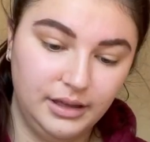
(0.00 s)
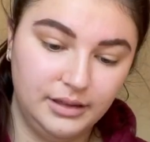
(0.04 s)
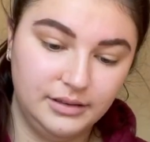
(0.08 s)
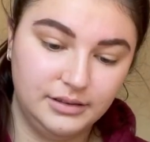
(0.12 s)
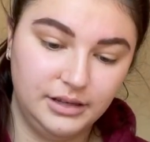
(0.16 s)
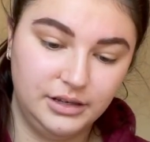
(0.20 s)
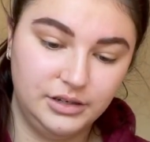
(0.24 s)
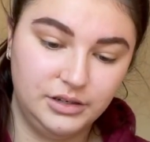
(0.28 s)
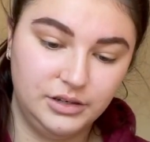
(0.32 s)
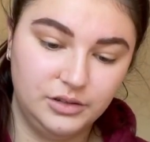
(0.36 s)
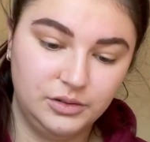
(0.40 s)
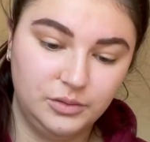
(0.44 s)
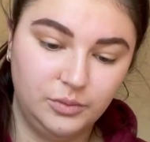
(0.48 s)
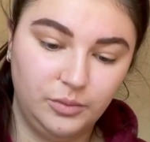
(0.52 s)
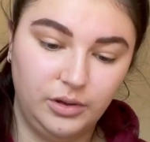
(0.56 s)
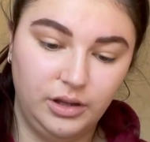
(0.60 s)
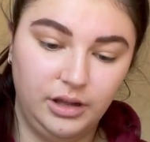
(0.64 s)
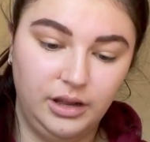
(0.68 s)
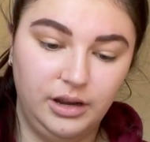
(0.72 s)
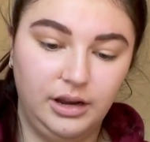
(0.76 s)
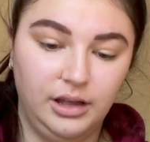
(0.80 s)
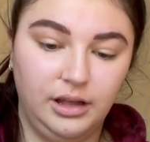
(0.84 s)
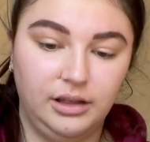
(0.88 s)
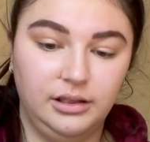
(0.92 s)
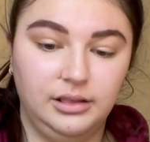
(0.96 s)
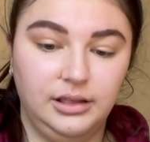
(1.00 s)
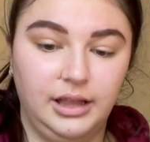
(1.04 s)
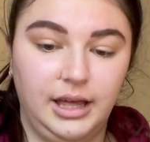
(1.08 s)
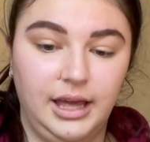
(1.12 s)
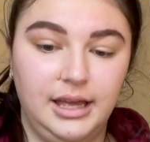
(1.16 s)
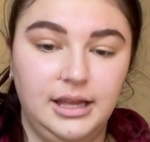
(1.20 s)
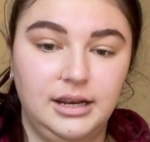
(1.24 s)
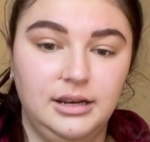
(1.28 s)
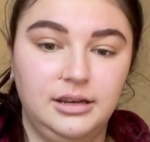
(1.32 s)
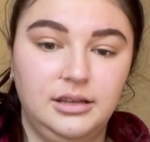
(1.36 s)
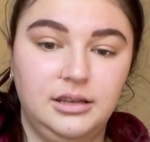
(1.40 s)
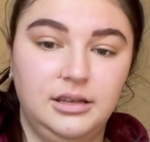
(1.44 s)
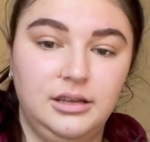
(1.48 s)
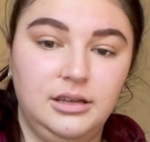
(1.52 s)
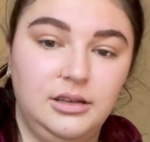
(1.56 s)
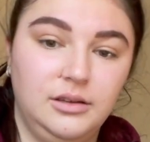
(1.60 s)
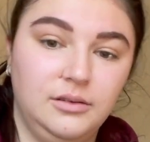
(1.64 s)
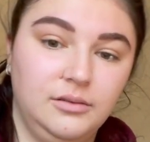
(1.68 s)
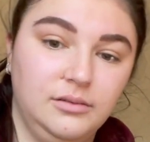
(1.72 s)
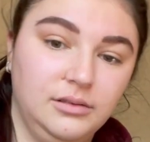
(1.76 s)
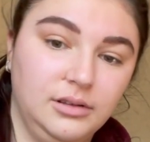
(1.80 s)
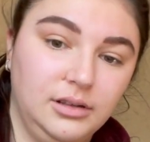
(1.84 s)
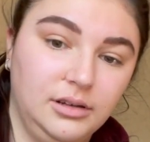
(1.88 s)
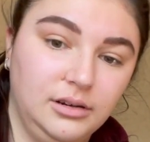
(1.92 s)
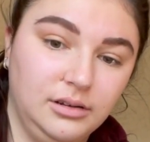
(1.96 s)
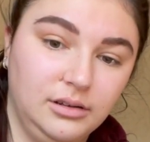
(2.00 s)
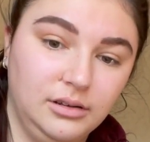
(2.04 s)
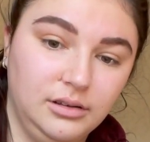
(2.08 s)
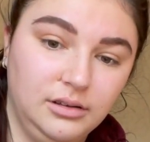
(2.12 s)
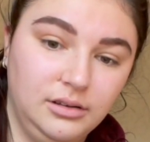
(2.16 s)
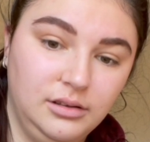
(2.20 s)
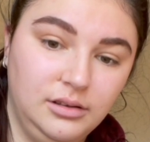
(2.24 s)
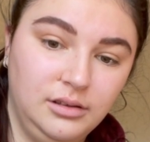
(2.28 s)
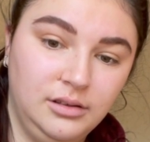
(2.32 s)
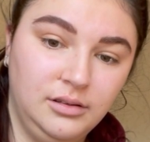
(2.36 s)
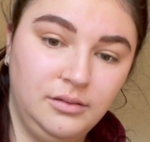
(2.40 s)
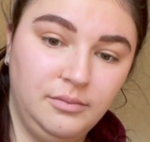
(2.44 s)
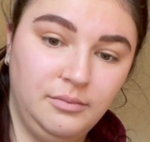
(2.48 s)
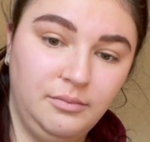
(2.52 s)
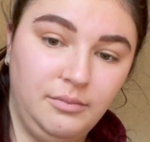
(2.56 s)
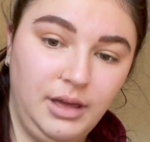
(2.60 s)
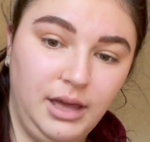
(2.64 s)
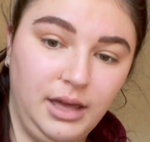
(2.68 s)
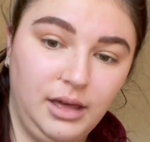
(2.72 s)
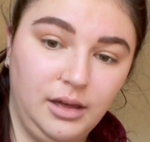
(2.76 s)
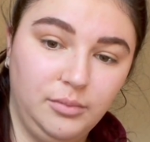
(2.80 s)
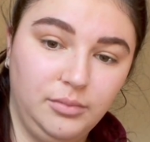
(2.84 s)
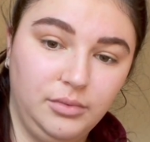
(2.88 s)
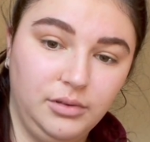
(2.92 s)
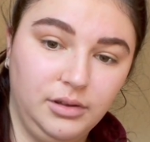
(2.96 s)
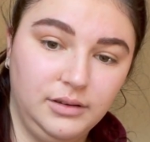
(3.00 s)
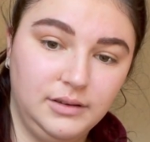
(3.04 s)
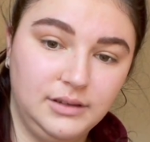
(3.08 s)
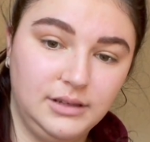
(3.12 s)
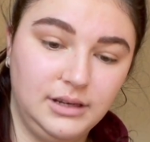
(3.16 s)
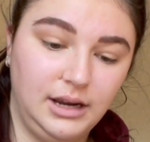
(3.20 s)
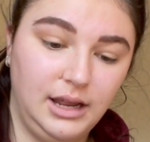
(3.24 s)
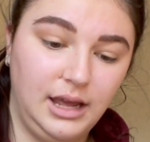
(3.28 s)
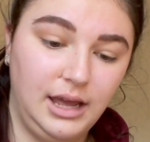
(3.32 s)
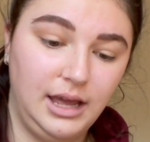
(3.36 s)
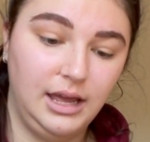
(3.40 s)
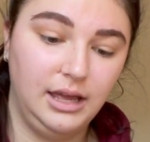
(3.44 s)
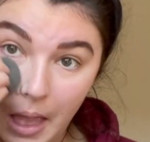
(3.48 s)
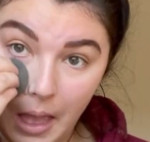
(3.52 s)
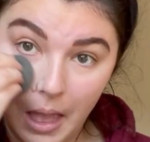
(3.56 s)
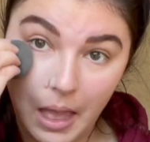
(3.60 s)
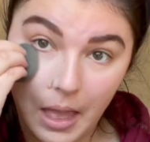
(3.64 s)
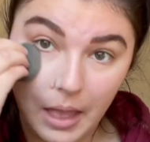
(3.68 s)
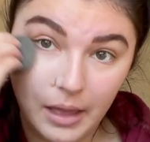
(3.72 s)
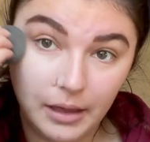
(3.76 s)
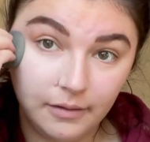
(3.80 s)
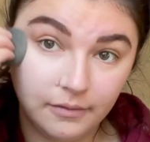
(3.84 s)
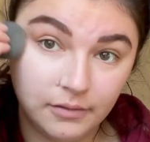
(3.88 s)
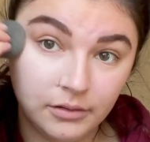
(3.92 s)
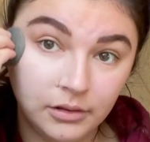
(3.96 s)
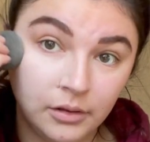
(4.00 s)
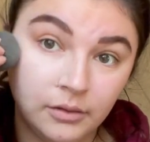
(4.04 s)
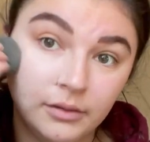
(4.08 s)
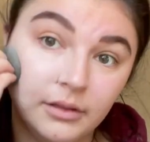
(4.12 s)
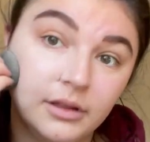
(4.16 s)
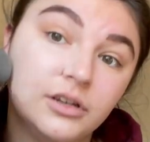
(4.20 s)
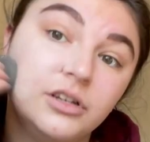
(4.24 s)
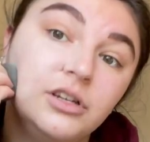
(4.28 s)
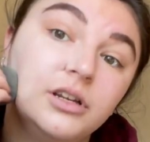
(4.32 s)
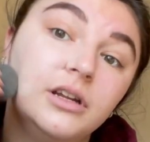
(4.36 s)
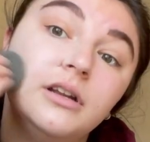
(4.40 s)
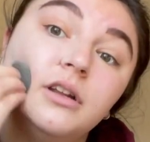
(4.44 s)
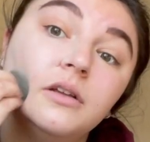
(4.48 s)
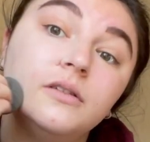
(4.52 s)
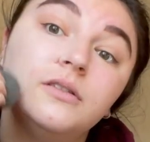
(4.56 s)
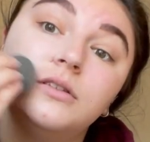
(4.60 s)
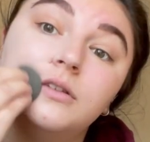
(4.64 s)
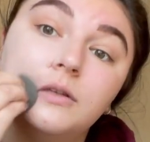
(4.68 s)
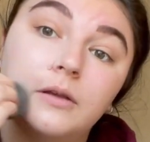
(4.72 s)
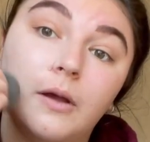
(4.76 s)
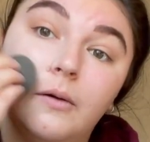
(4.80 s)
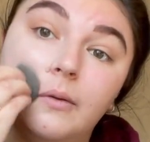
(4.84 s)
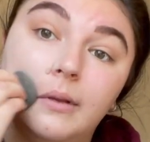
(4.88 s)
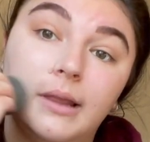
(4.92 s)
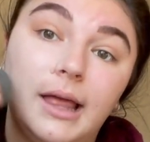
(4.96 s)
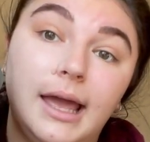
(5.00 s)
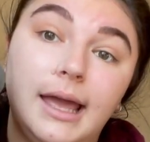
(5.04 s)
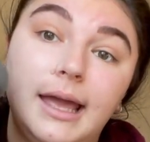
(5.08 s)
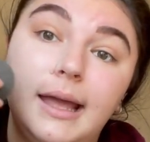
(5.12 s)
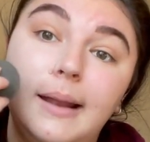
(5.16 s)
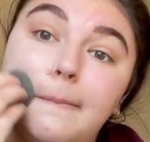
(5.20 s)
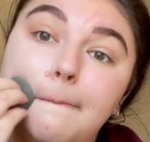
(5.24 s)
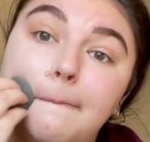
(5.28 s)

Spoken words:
I just want a light, cute little makeup look today. Even though this shit is so light.